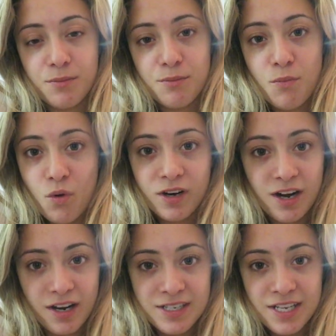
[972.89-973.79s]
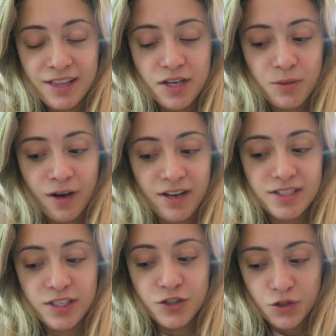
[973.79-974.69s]
more content that you
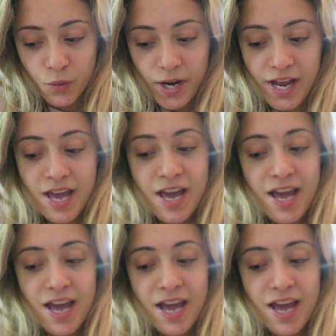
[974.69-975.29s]
guys enjoy